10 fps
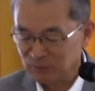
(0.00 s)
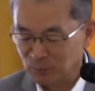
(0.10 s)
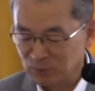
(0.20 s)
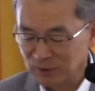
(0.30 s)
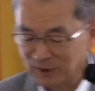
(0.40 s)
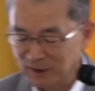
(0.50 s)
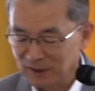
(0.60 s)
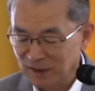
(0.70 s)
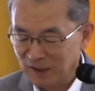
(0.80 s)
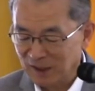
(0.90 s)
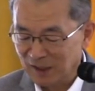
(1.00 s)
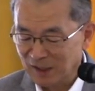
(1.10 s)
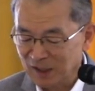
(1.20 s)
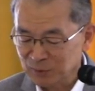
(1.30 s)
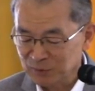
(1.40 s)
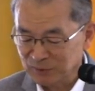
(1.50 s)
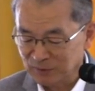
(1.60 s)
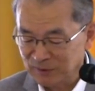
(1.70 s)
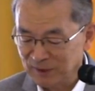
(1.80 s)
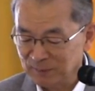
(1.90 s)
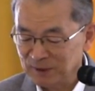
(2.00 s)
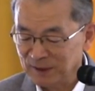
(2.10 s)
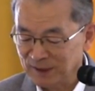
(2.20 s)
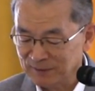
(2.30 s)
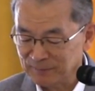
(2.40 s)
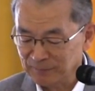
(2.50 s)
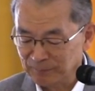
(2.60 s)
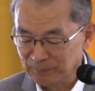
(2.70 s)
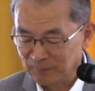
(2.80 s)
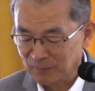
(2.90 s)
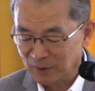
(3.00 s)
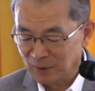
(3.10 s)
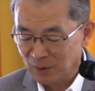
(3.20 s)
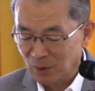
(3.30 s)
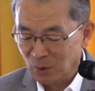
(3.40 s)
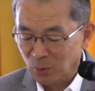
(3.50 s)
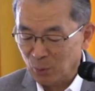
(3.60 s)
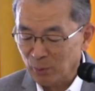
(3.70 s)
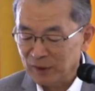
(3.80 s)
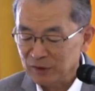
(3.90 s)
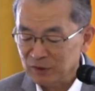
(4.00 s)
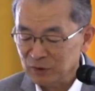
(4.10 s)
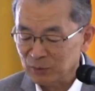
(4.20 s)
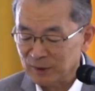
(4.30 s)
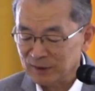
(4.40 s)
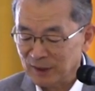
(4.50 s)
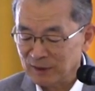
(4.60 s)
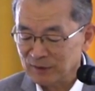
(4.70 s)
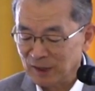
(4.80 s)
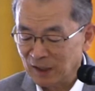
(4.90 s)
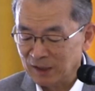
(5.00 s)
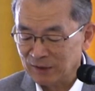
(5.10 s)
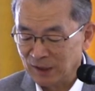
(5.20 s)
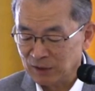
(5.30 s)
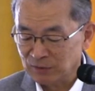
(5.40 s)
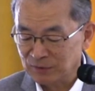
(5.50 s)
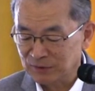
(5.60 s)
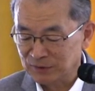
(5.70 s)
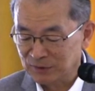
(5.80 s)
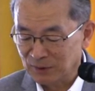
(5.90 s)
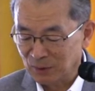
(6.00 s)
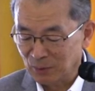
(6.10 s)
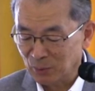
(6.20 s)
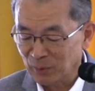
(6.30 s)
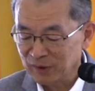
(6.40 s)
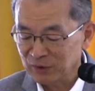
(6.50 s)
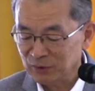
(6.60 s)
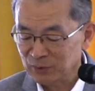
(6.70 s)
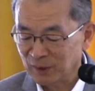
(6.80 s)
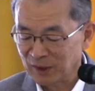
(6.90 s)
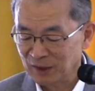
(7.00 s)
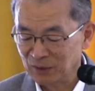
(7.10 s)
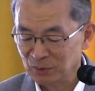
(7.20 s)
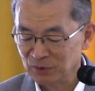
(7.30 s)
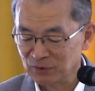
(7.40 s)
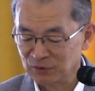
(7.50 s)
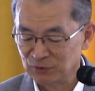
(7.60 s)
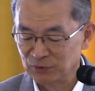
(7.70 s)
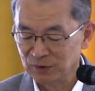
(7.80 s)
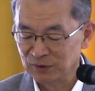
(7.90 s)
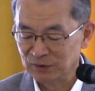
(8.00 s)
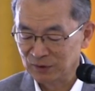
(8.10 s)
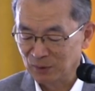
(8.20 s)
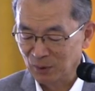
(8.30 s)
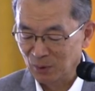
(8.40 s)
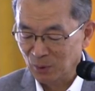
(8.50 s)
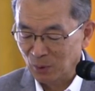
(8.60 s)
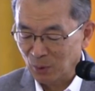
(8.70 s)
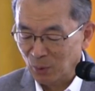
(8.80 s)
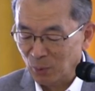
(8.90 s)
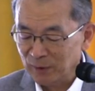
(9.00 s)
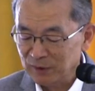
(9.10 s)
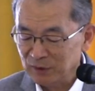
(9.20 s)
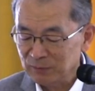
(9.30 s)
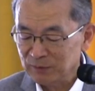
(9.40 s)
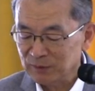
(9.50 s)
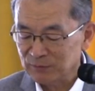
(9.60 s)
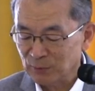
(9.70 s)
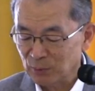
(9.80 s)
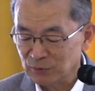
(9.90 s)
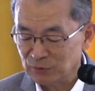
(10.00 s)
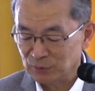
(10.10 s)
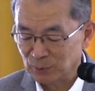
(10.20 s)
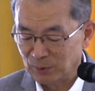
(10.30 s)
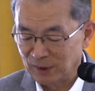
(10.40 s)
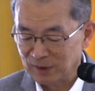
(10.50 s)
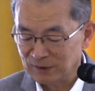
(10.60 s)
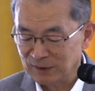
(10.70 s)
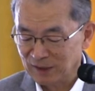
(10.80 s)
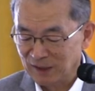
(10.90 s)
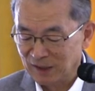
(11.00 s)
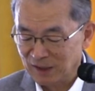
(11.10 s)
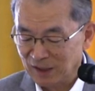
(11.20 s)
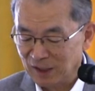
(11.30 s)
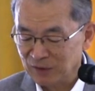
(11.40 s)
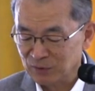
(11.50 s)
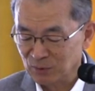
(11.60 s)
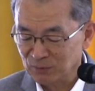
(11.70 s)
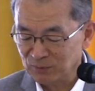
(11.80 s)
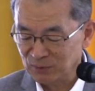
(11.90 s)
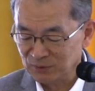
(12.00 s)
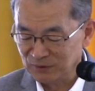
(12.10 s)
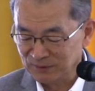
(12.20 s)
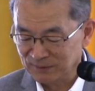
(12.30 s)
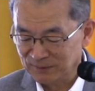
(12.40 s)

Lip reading: water. I will lay me down. When you are down and out, when you are on the street, when the evening falls so hard, I will comfort you.